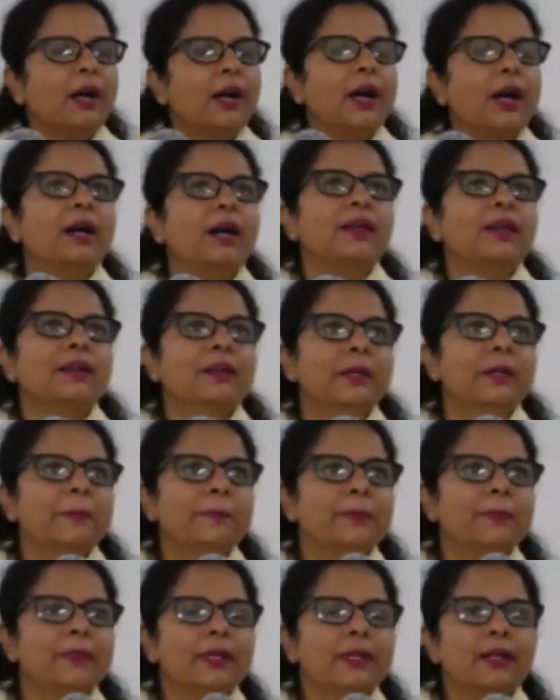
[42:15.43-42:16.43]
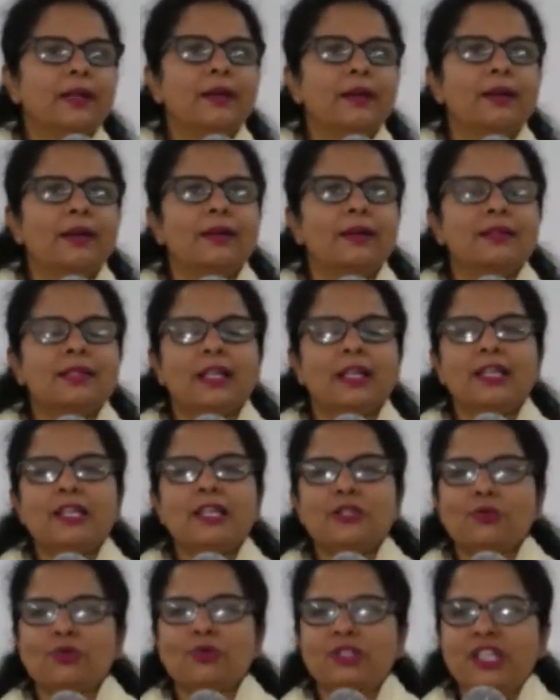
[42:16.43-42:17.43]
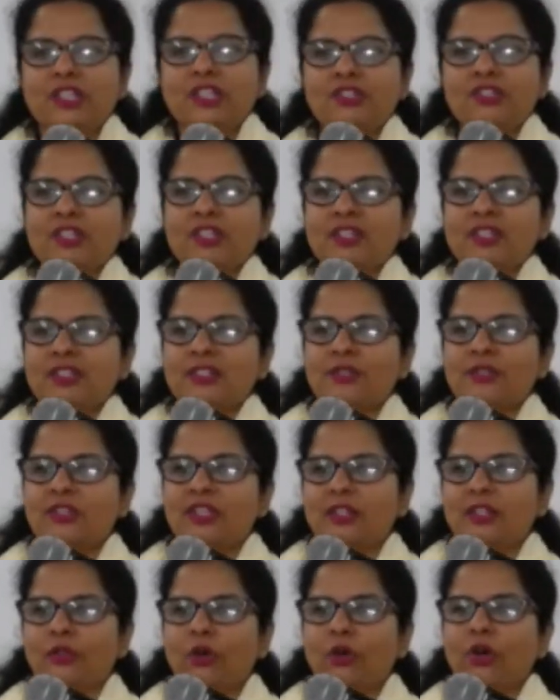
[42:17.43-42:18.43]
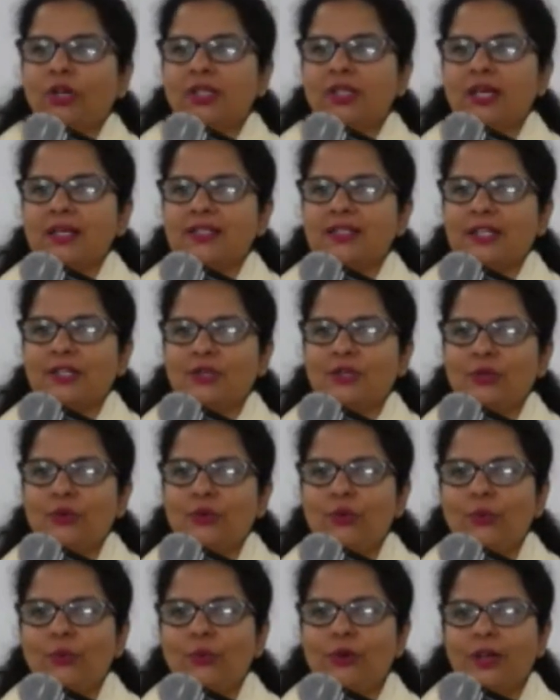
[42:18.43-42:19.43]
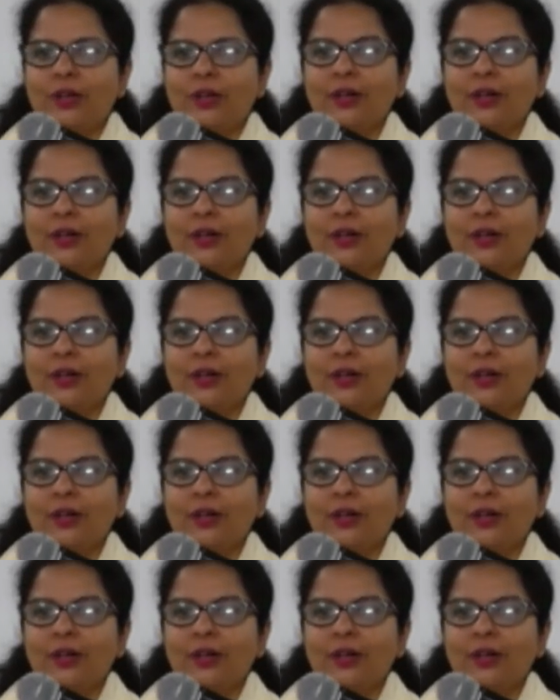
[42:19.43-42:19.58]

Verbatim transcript: our, um, uh, our, Sunday school teachers taught us that, you know,